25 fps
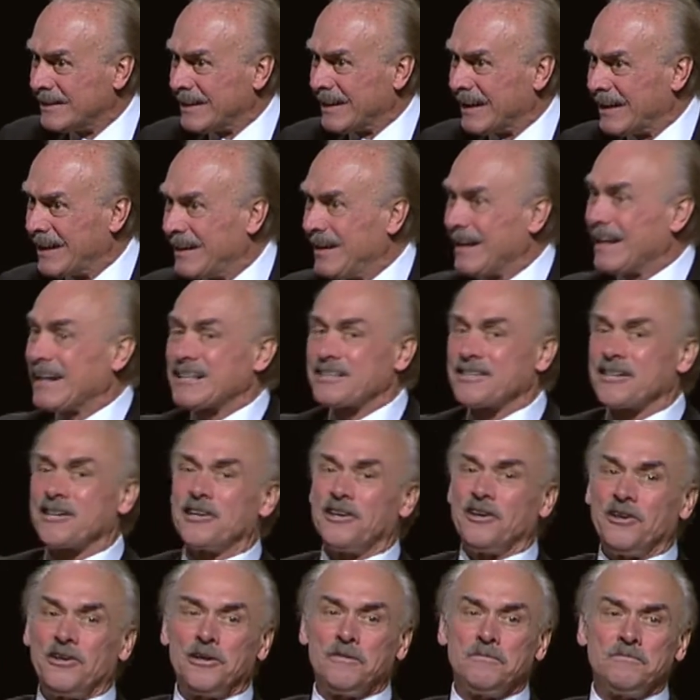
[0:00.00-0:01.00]
and
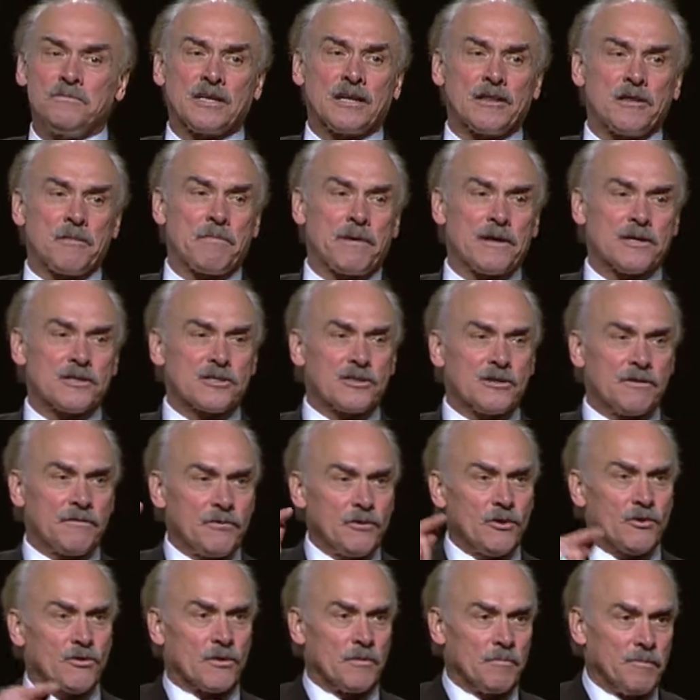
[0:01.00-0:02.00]
execute them to the best of
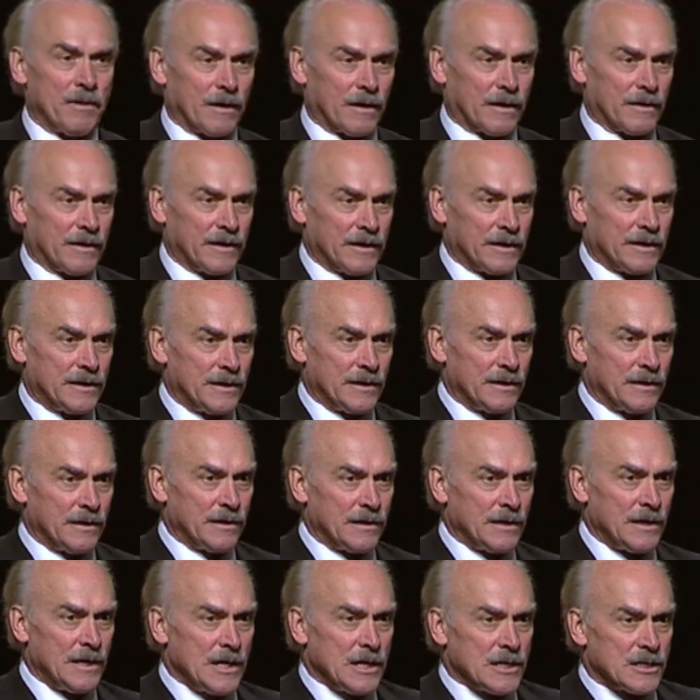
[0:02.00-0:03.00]
your ability.
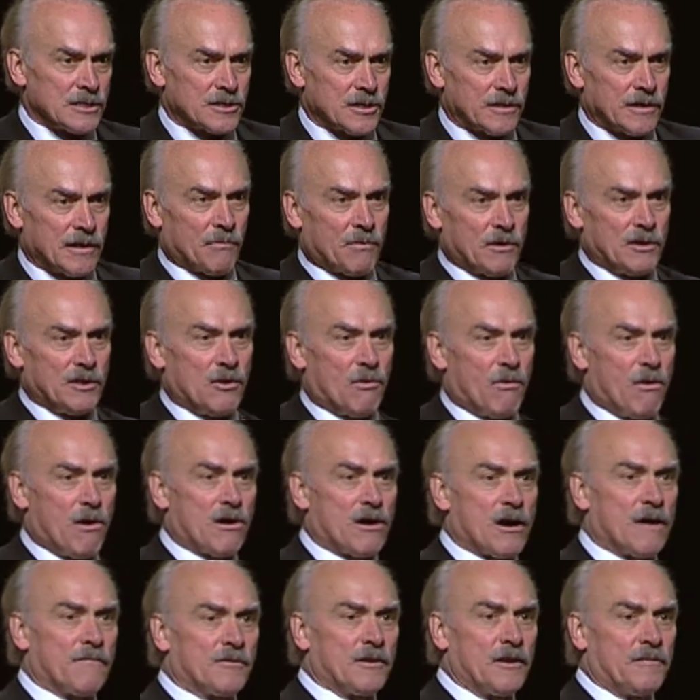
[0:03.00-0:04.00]
So that when you
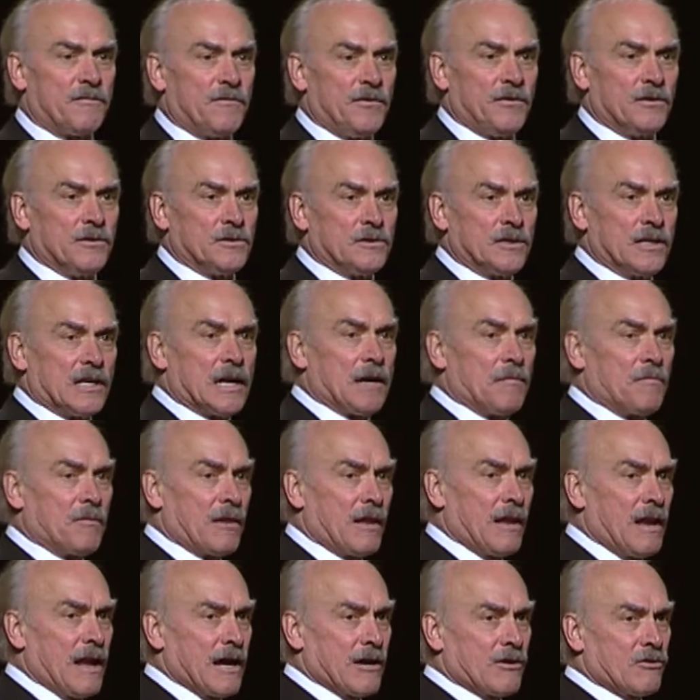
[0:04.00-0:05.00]
walk off that field and you come in
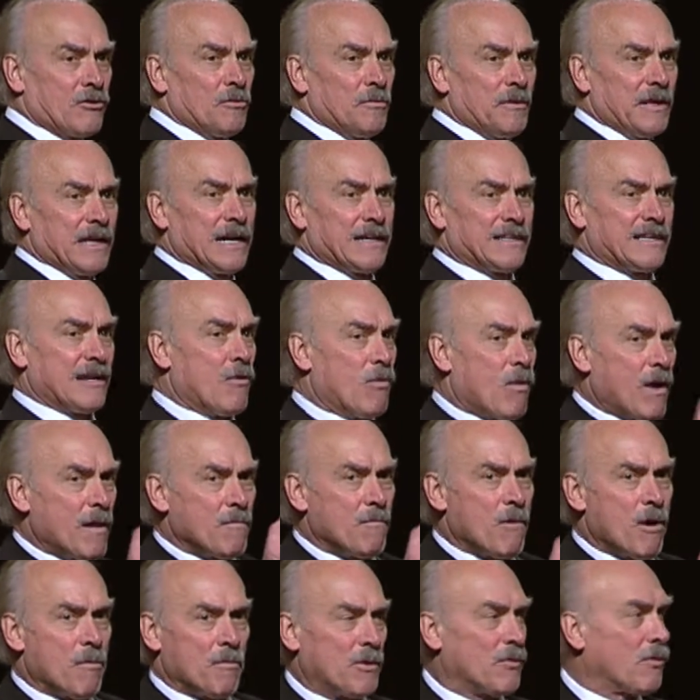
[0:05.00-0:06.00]
the locker room, you got that one
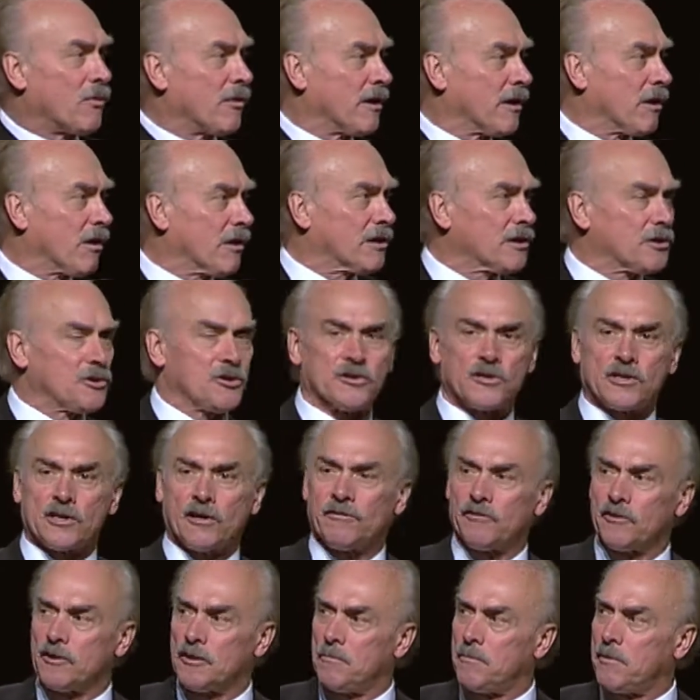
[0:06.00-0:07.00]
moment where you look at
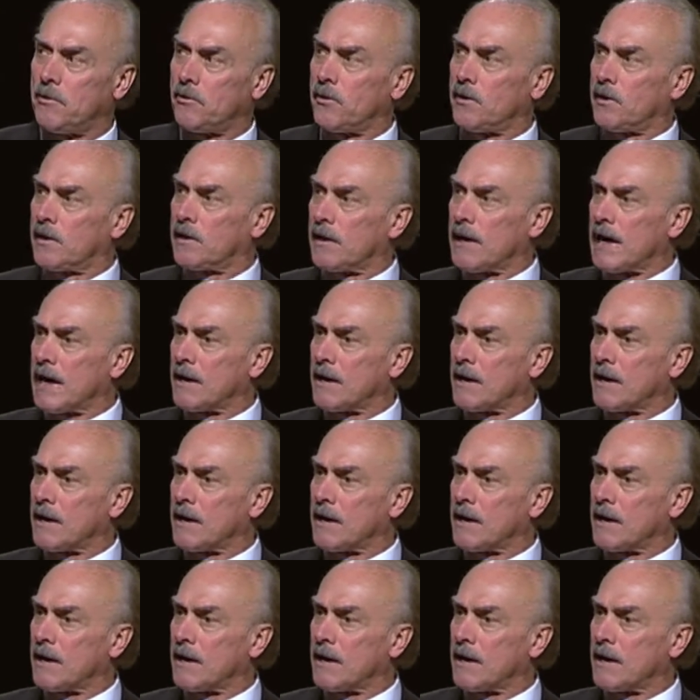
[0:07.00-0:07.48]
yourself in the mirror and you can